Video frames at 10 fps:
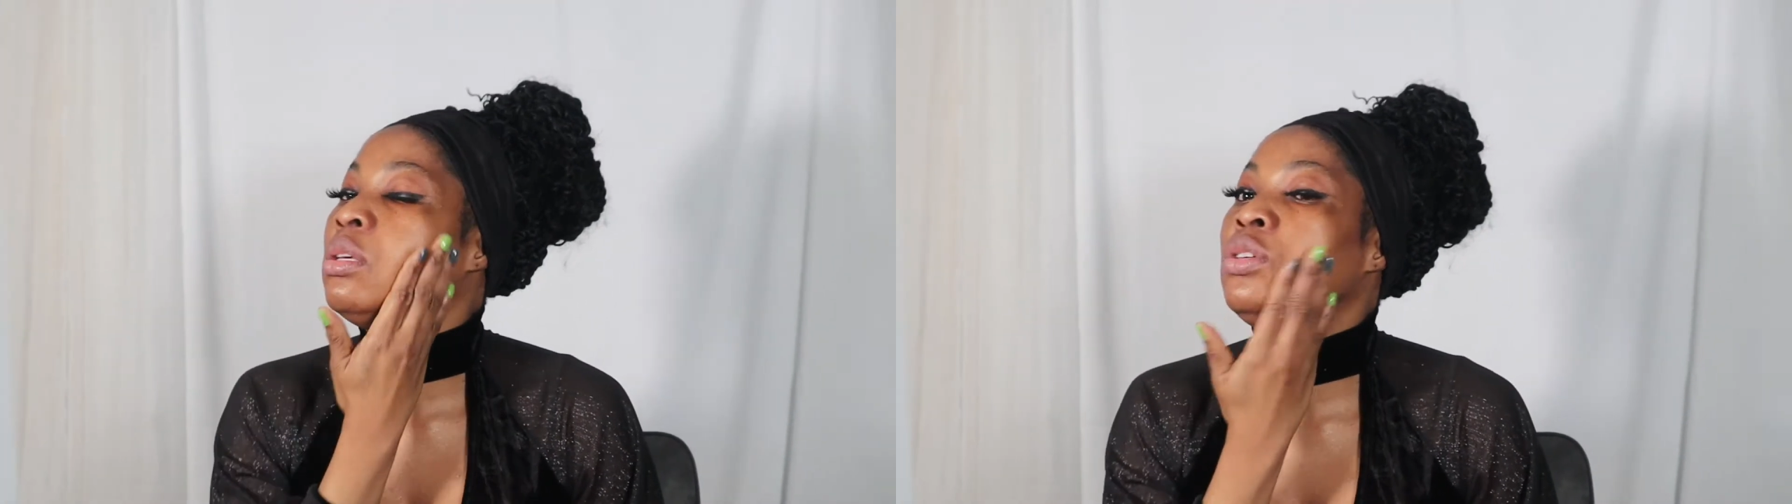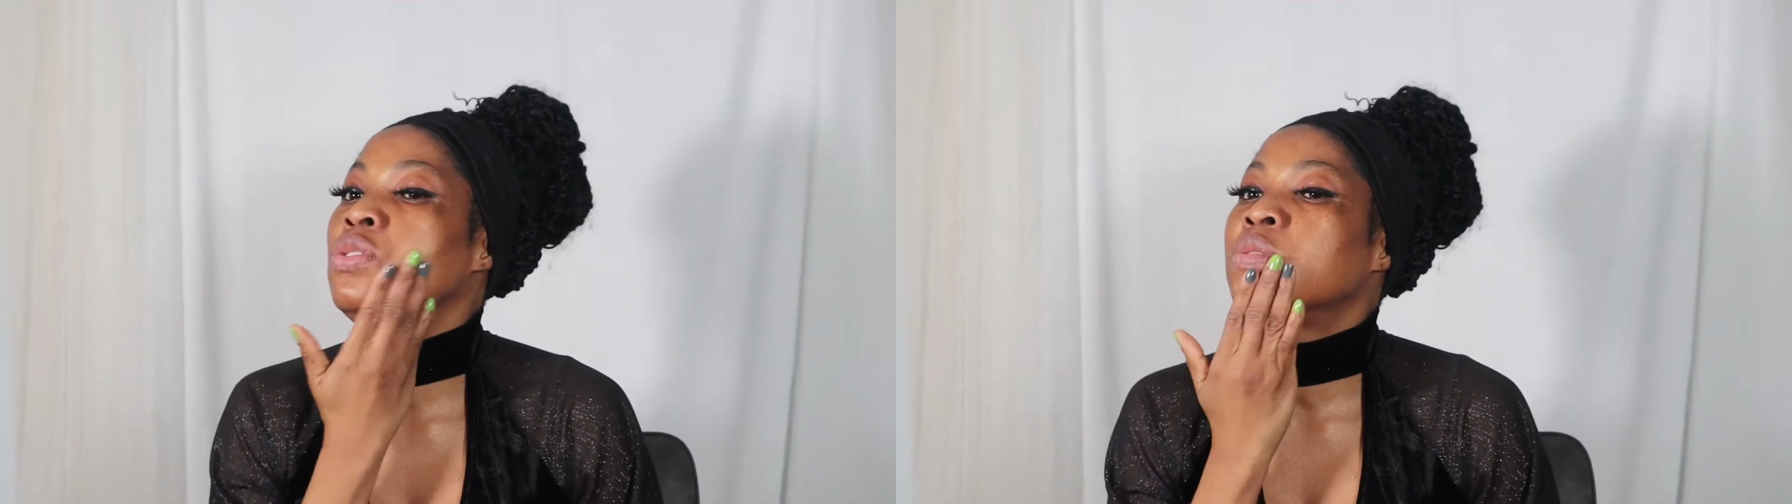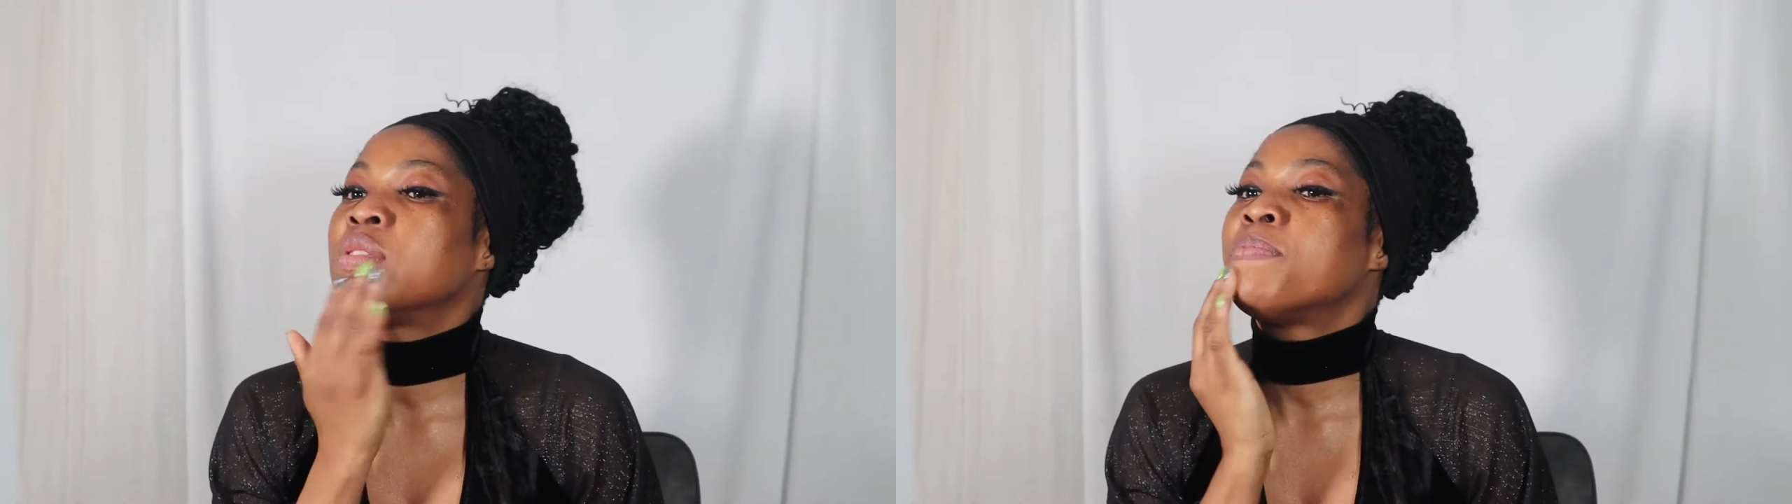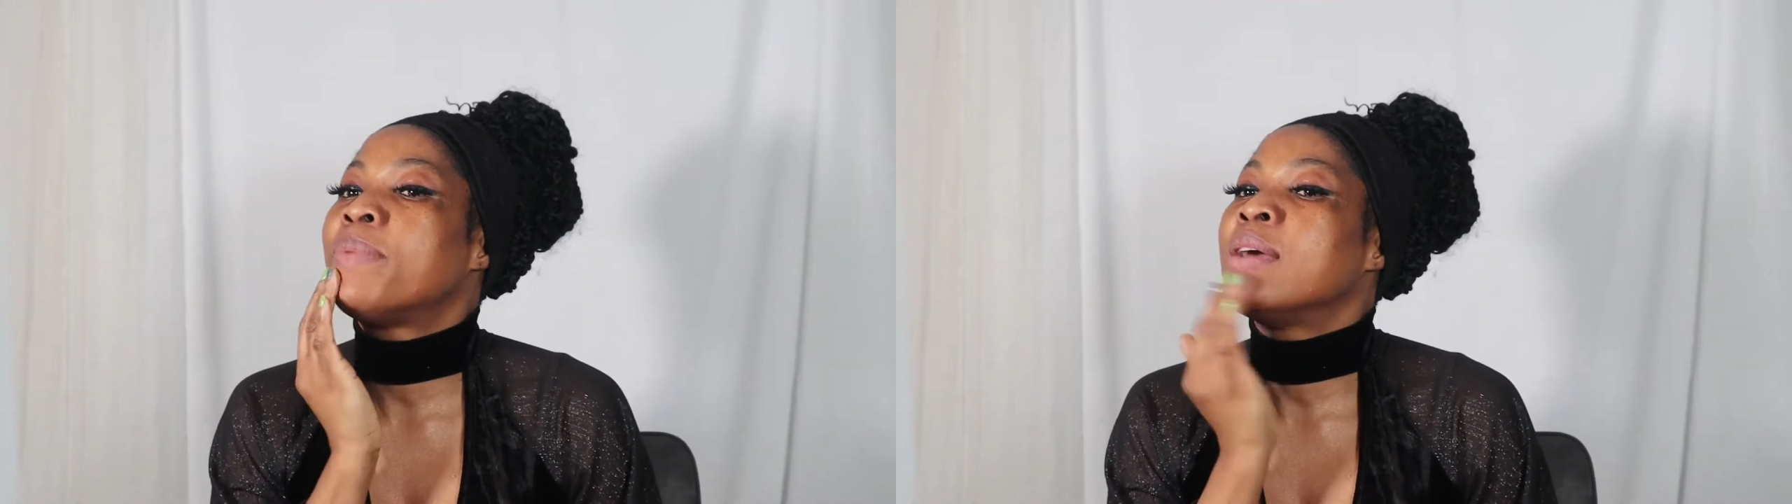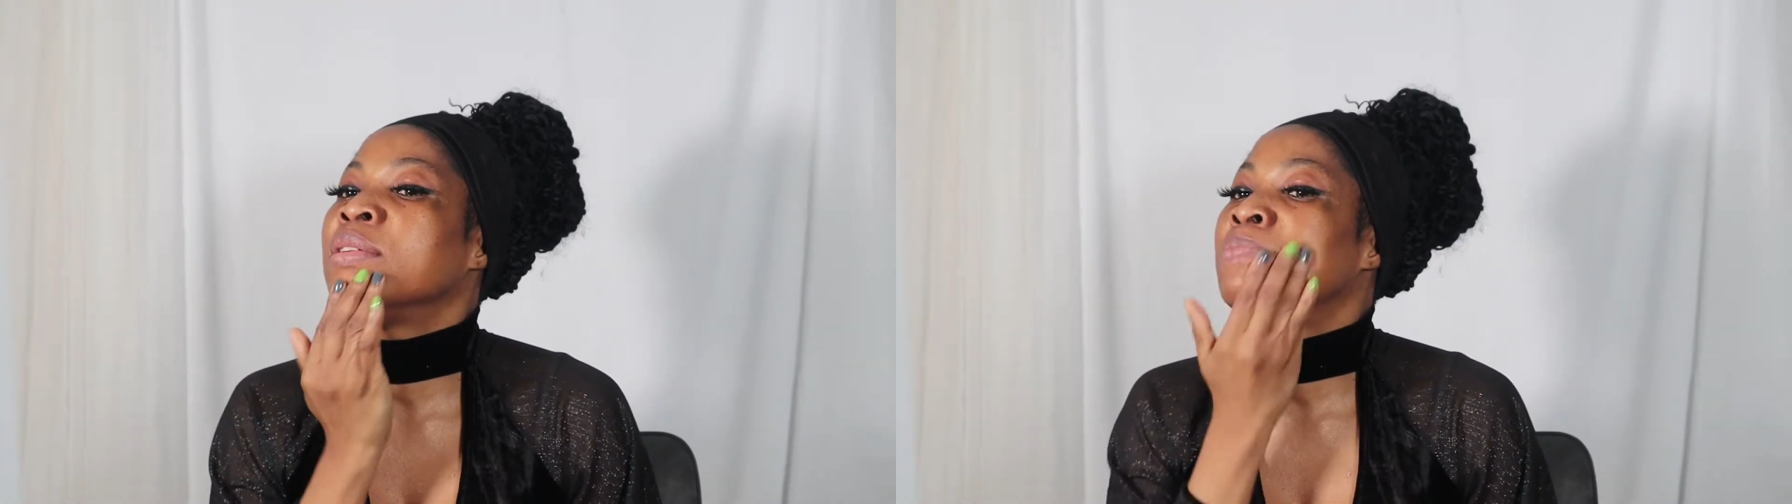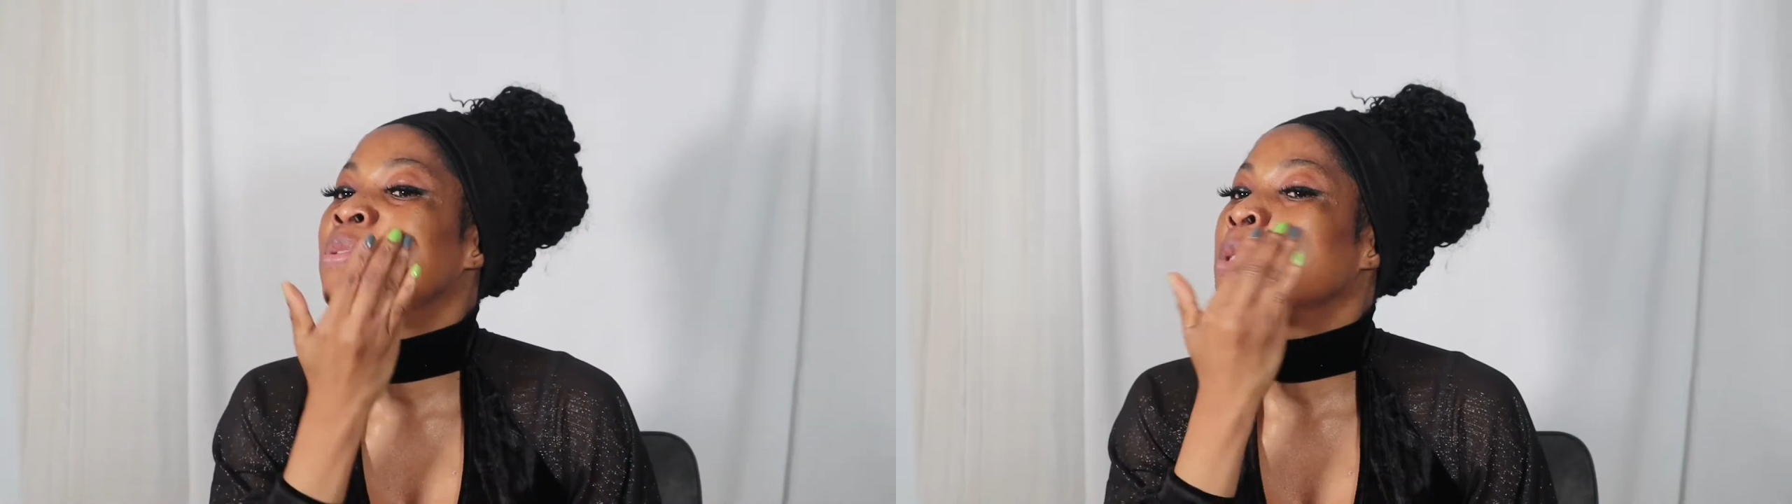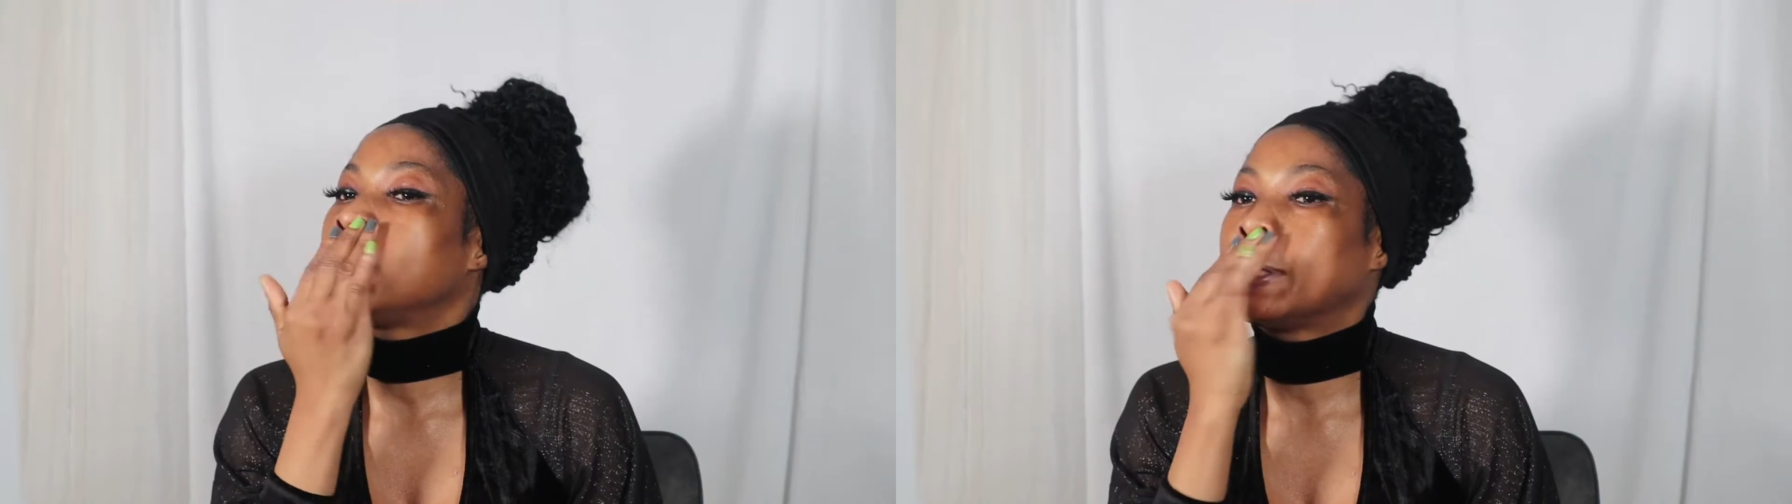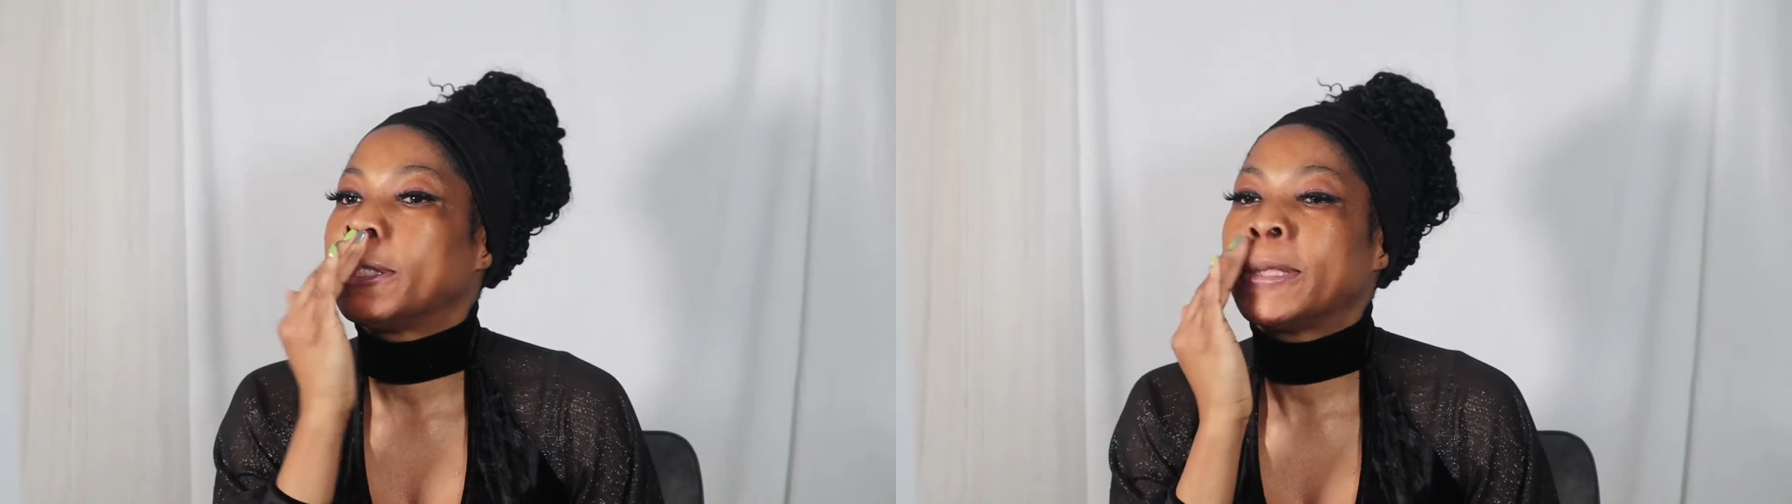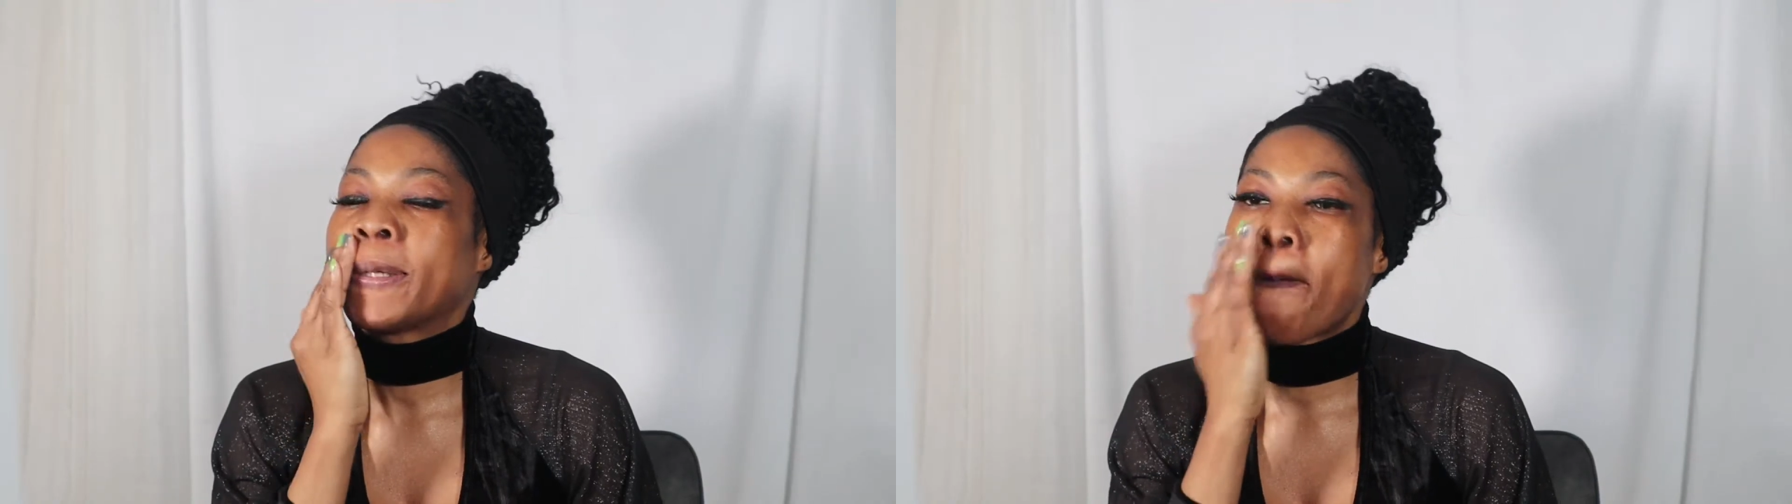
use the patting motion.